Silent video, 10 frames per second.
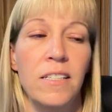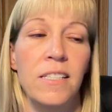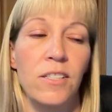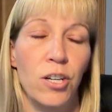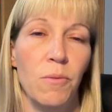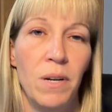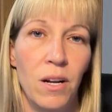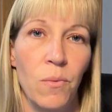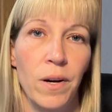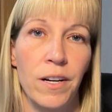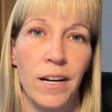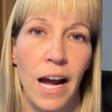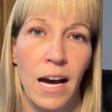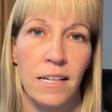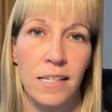determining where your
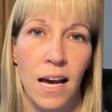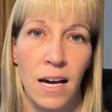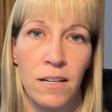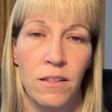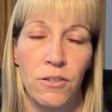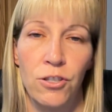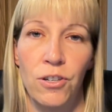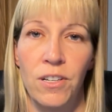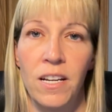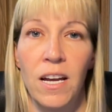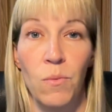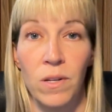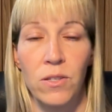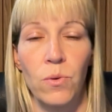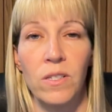cat is at in their journey and
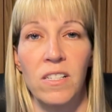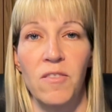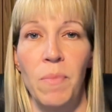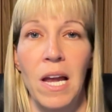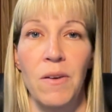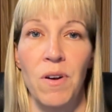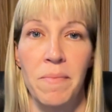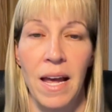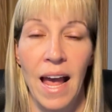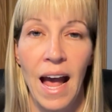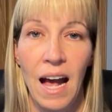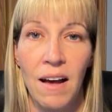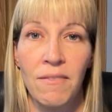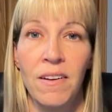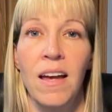what sources of pain we may
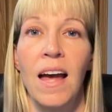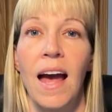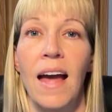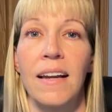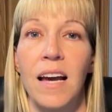have, and